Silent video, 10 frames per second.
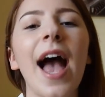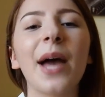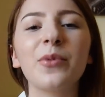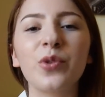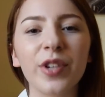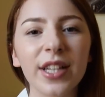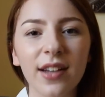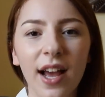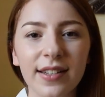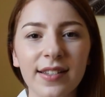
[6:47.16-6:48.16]
and it was really
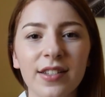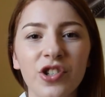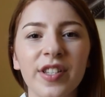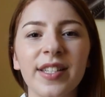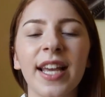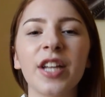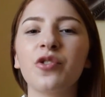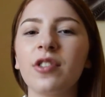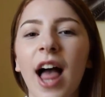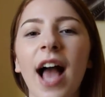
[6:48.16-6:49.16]
nice just to get
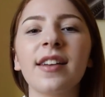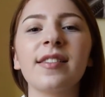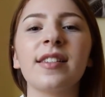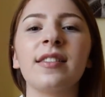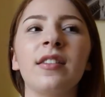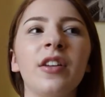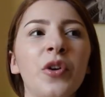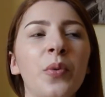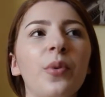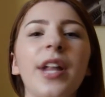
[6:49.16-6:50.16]
to relax and
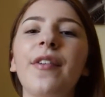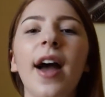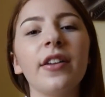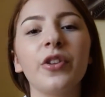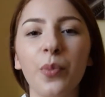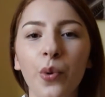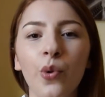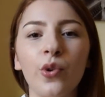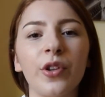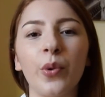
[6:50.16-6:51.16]
play around in the
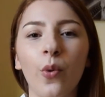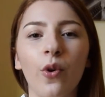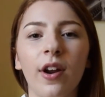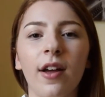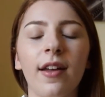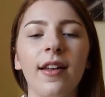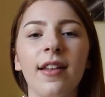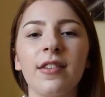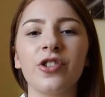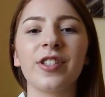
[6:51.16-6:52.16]
pool and the water
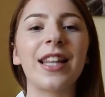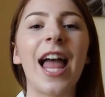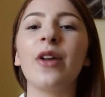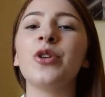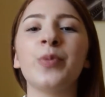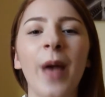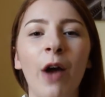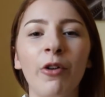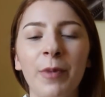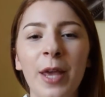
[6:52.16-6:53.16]
and just lounge
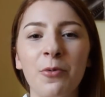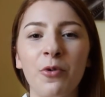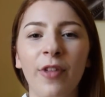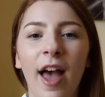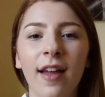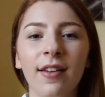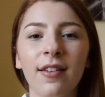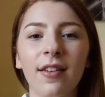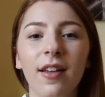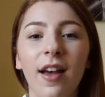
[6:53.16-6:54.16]
about with people that
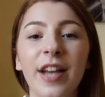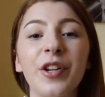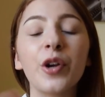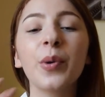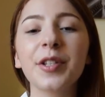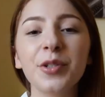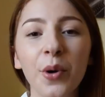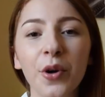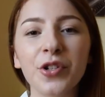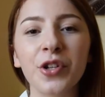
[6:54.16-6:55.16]
I don't always
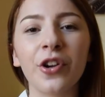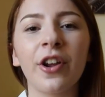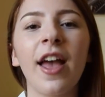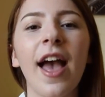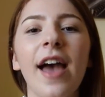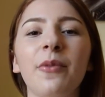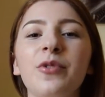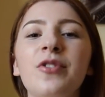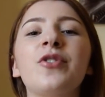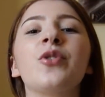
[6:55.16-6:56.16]
talk to and it
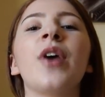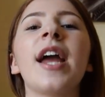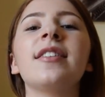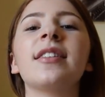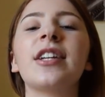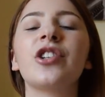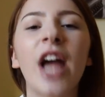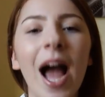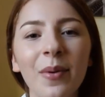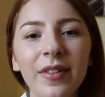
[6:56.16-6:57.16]
was just great to like
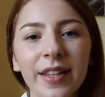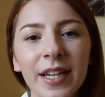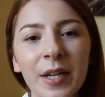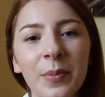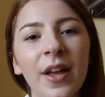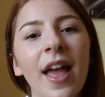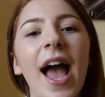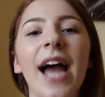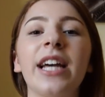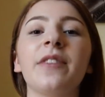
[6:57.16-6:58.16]
chat with them
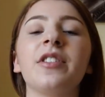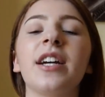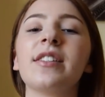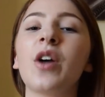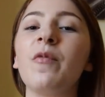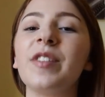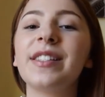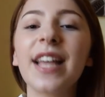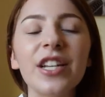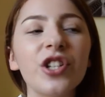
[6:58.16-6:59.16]
and have a nice
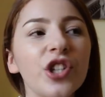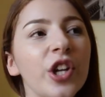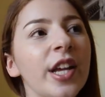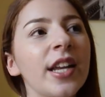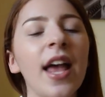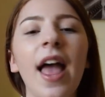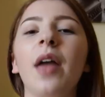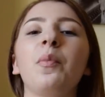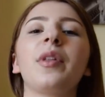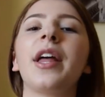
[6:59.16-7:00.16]
conversation
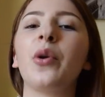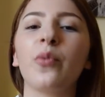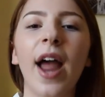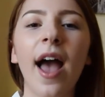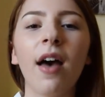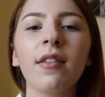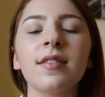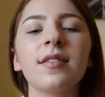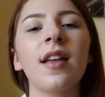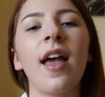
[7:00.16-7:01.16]
and play
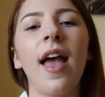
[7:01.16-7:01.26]
around